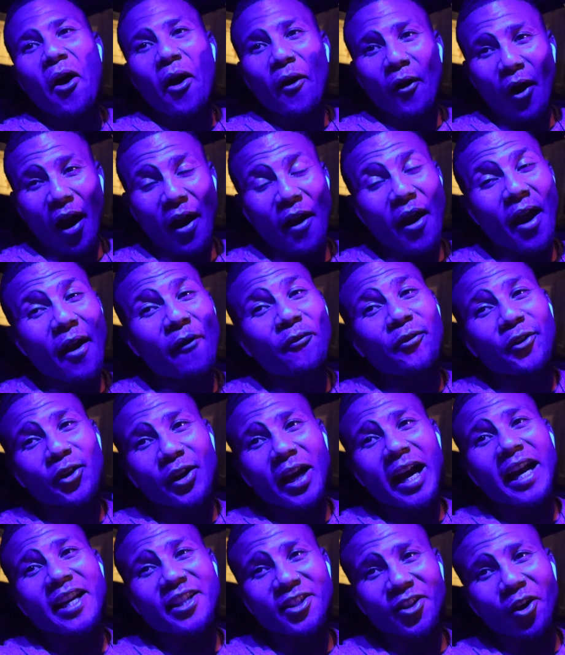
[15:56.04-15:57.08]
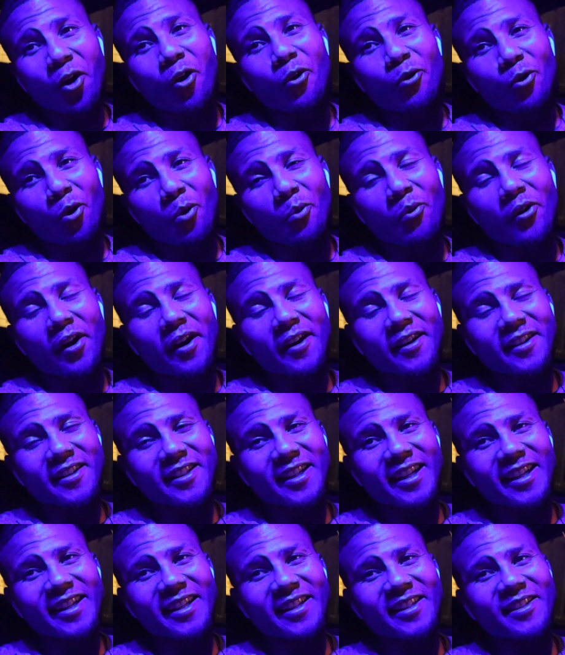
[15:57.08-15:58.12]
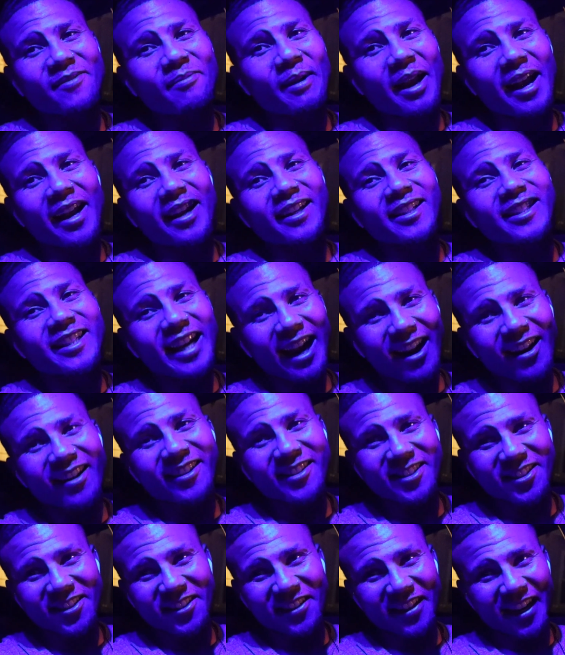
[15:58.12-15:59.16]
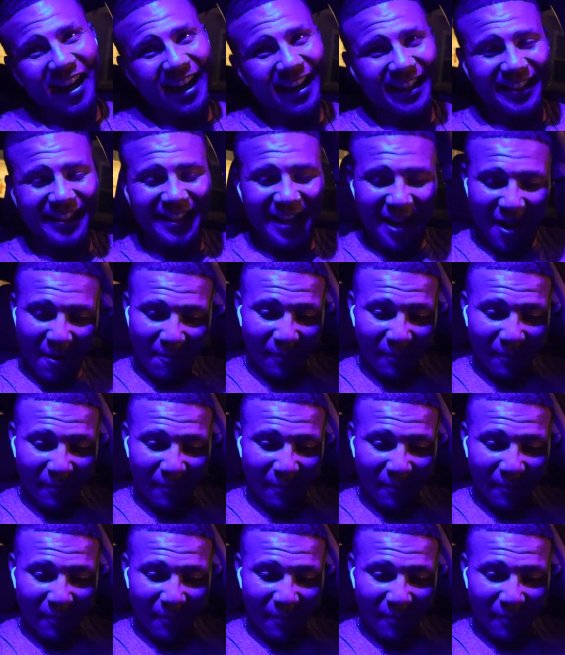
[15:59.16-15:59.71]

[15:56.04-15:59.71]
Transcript: If you guys know what Room Raiders is, man, shout out to you guys.